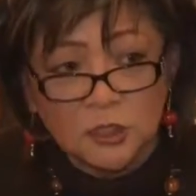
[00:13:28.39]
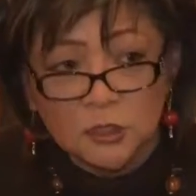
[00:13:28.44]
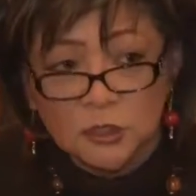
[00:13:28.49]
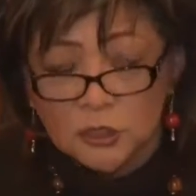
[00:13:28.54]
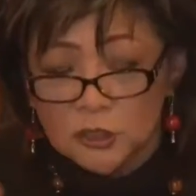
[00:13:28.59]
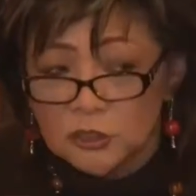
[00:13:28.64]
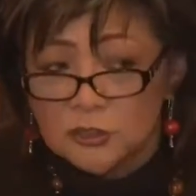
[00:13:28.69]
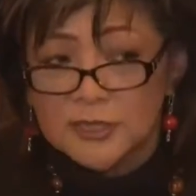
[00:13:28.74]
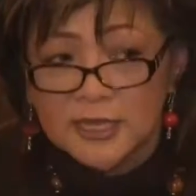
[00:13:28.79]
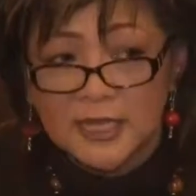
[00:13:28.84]

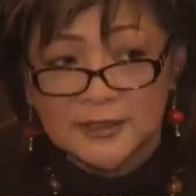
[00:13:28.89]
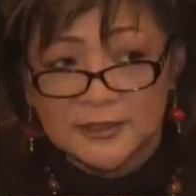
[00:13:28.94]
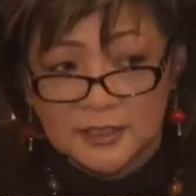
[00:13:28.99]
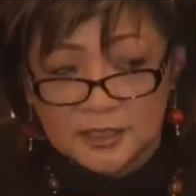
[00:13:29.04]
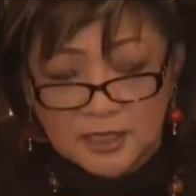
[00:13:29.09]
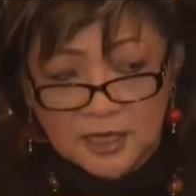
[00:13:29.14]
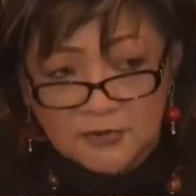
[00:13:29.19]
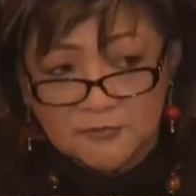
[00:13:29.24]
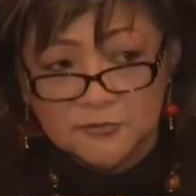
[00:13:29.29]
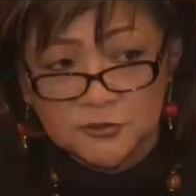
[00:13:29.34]
Look at the
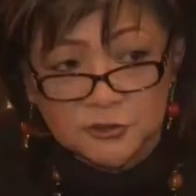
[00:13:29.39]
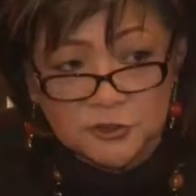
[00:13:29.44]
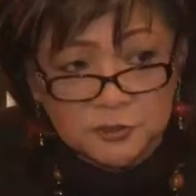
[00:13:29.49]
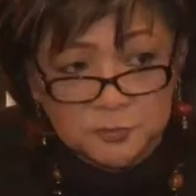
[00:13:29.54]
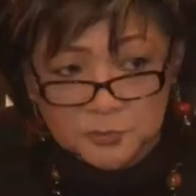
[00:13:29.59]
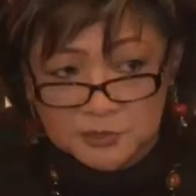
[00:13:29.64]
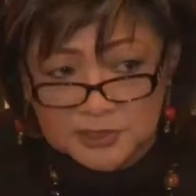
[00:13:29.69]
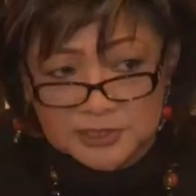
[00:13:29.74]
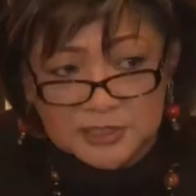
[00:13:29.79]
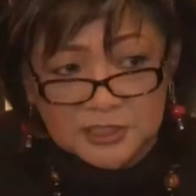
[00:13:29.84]
governor's
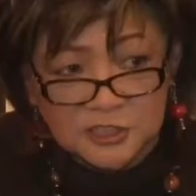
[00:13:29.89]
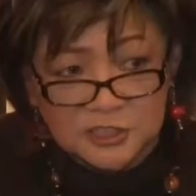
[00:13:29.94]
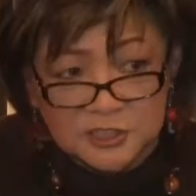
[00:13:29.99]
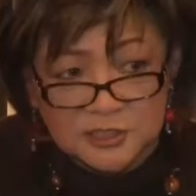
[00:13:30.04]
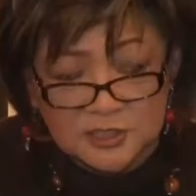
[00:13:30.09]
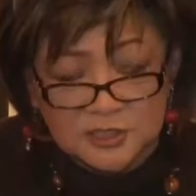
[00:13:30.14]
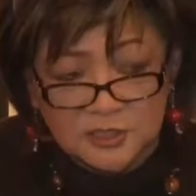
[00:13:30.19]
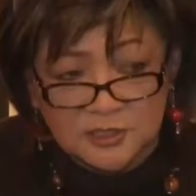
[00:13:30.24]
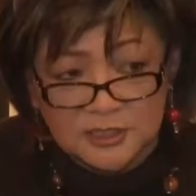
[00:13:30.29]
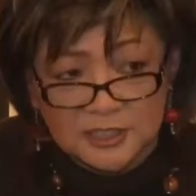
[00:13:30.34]

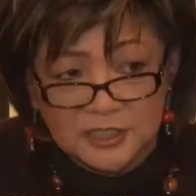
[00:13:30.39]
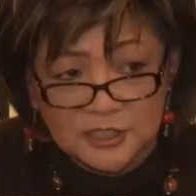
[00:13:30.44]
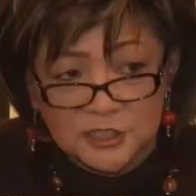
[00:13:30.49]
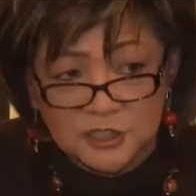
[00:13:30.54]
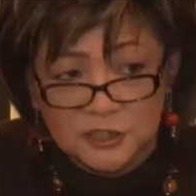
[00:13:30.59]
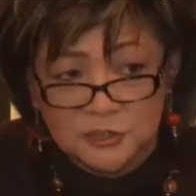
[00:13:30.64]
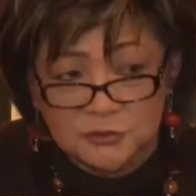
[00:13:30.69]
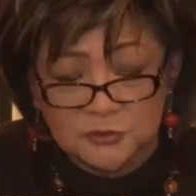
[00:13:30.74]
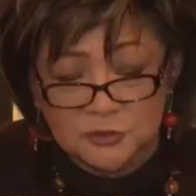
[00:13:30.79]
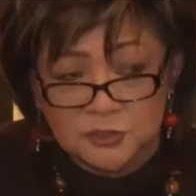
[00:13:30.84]
positions on
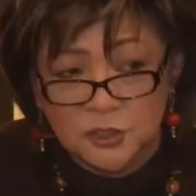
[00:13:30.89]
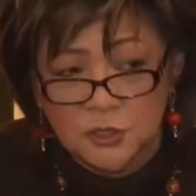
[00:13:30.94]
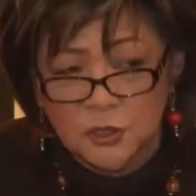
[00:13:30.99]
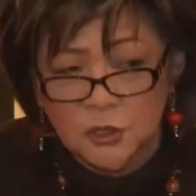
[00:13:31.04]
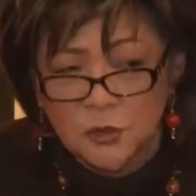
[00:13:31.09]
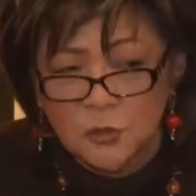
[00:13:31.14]
issues.